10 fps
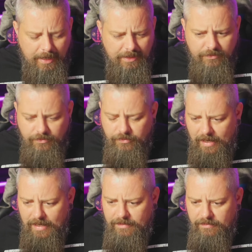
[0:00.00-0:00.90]
And it's a
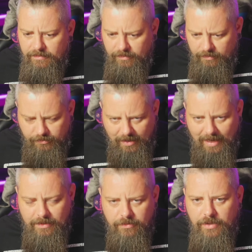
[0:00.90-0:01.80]
sad,
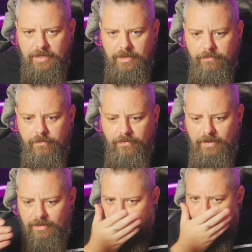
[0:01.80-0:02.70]
sad state of
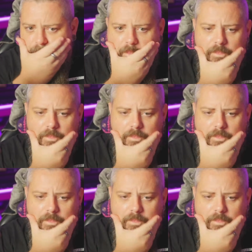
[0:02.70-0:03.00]
affairs.